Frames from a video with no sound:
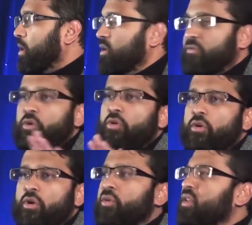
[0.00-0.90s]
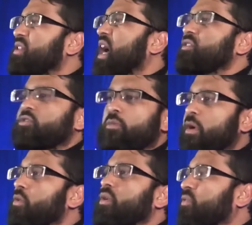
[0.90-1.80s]
If you don't know this, ask your
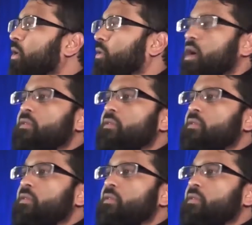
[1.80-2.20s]
mother and father.